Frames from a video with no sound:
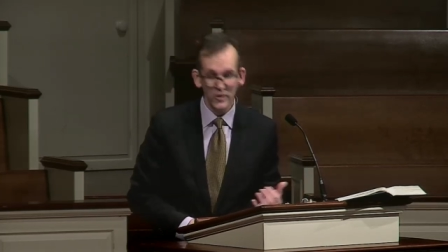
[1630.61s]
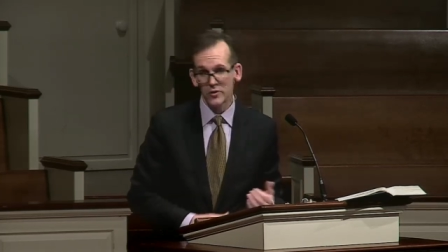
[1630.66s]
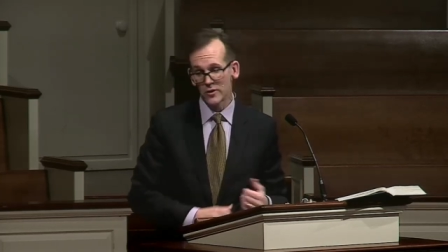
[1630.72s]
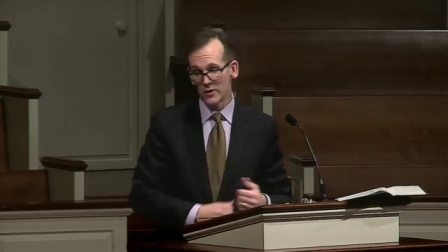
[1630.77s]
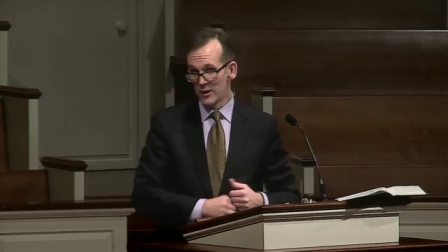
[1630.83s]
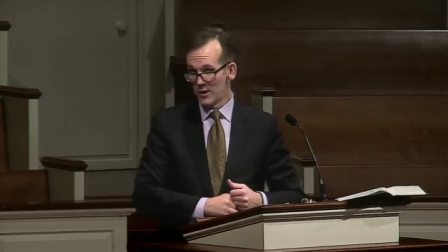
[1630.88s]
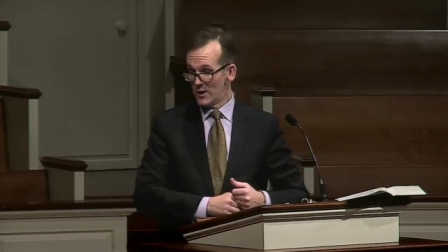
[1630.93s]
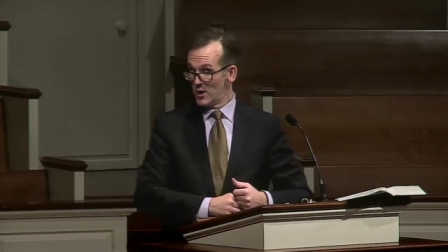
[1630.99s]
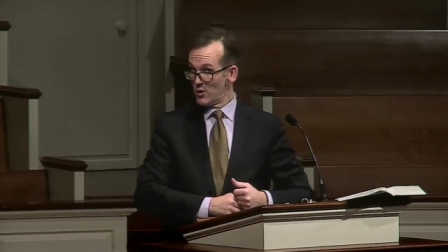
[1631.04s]
You
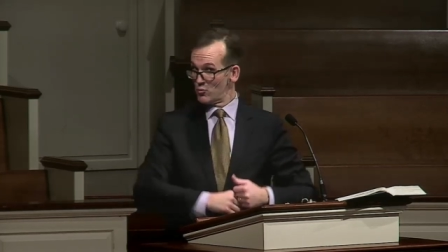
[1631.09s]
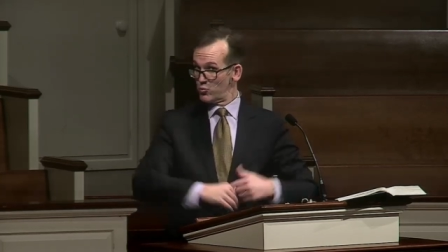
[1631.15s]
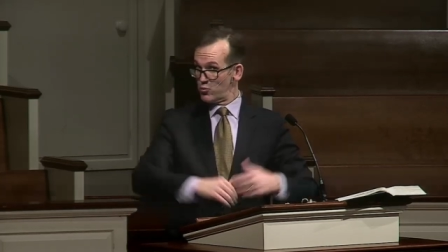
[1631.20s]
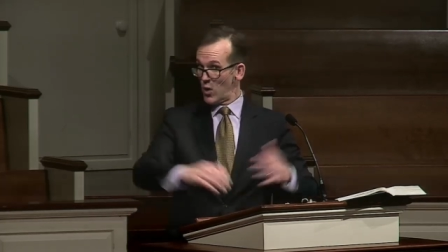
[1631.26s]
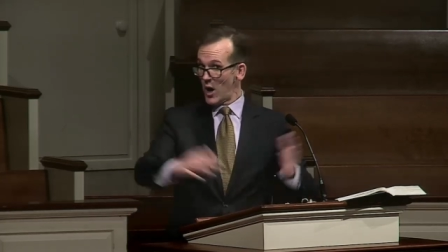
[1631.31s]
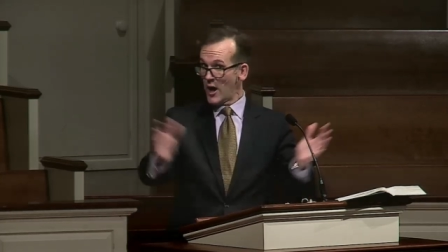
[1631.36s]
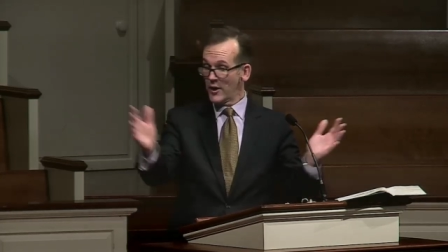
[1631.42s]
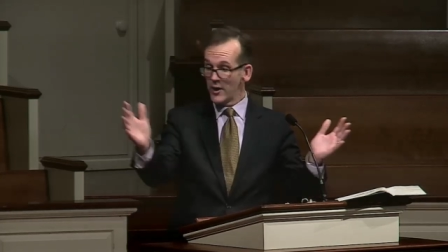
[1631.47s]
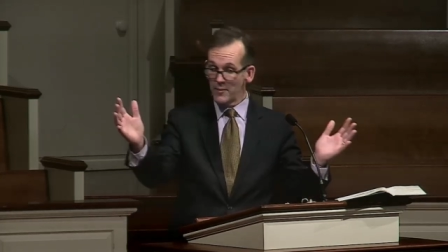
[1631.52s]
could
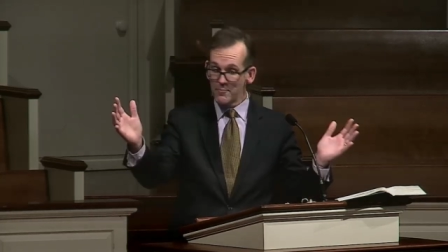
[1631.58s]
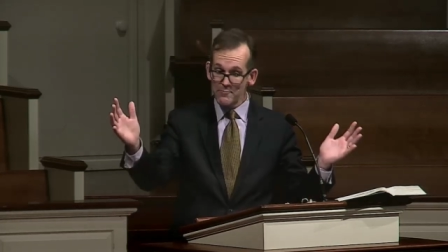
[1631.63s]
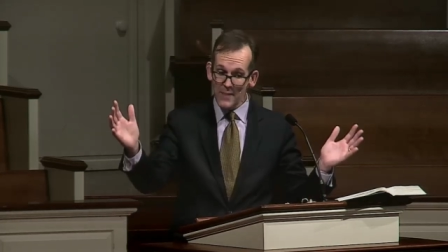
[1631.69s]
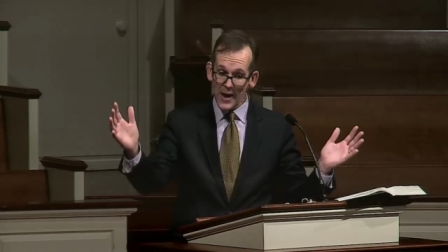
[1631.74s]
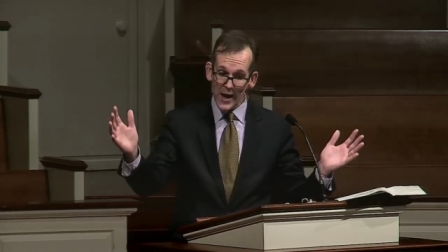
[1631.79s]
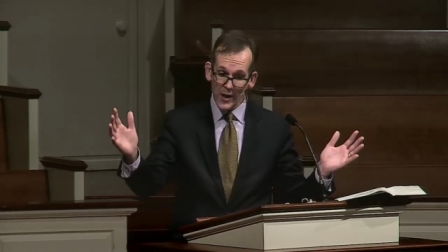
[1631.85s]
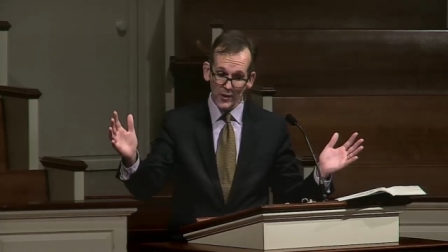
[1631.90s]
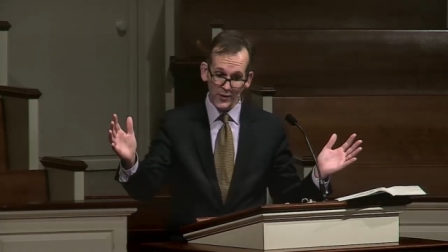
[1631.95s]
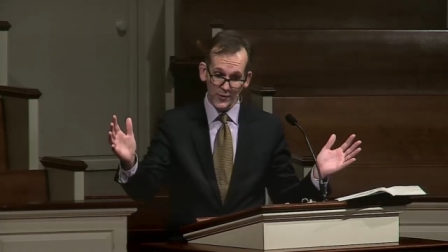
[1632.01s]
run a
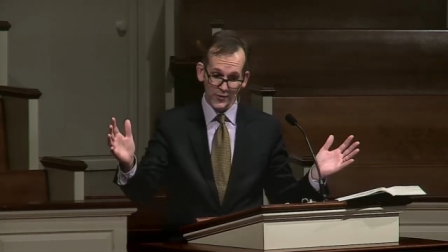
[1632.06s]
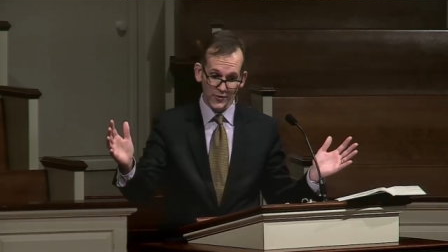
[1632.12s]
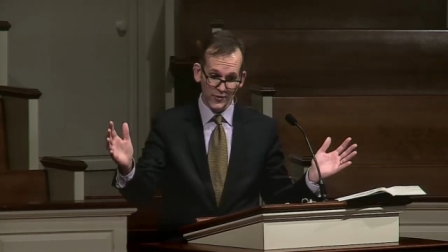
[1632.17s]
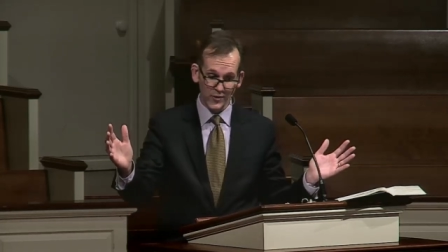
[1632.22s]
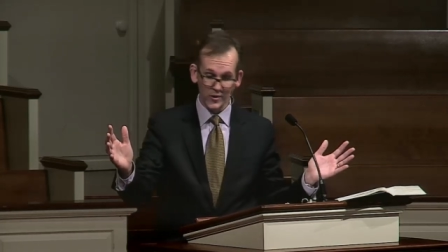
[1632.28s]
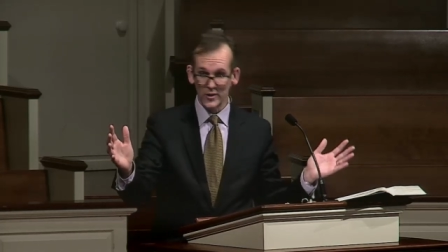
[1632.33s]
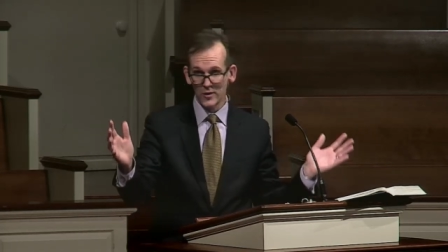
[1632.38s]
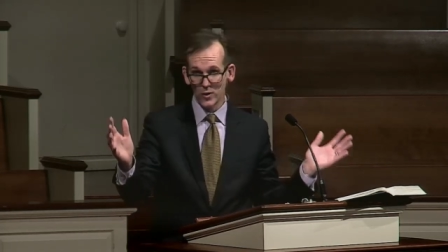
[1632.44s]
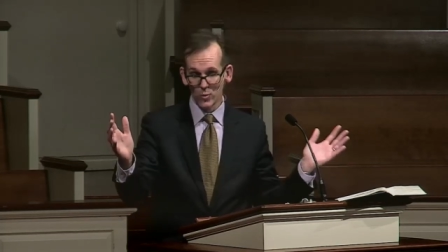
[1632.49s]

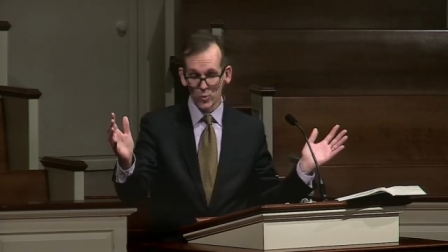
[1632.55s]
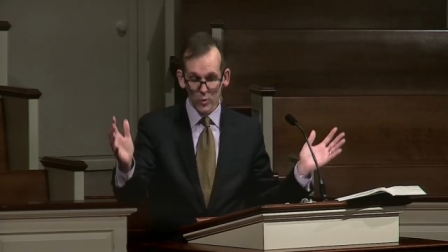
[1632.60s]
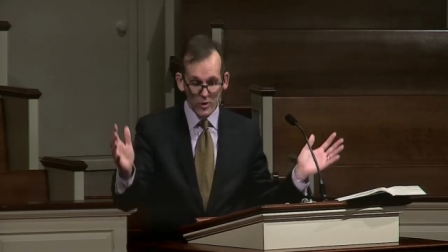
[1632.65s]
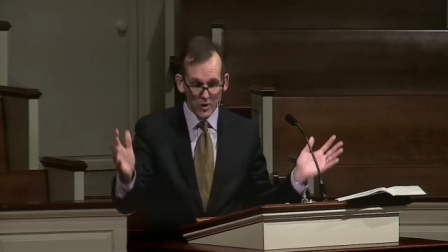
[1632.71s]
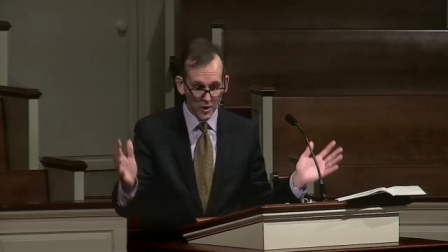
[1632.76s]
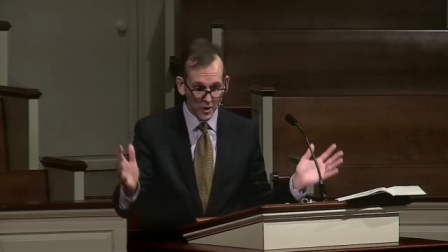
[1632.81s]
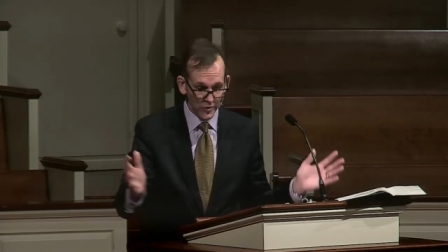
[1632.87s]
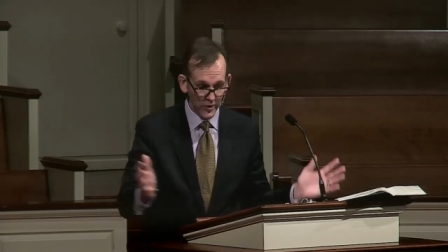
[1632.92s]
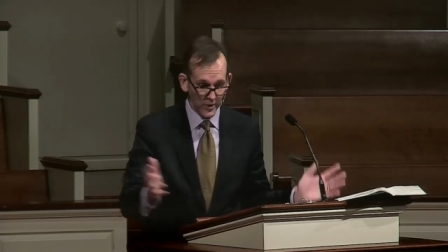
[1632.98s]
marathon in a
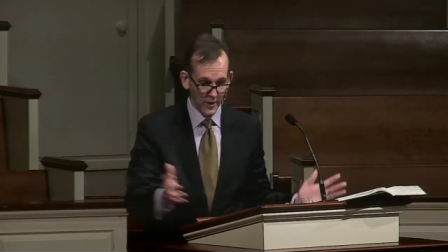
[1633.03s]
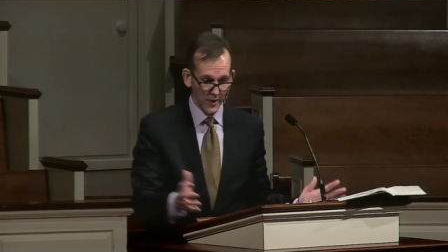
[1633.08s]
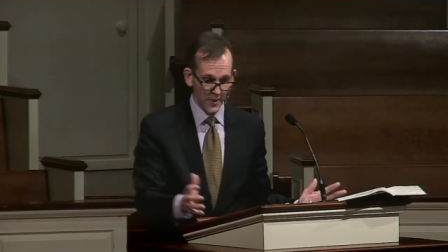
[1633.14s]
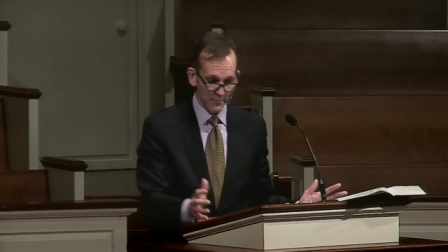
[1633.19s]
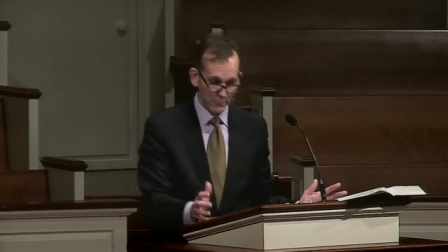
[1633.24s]
world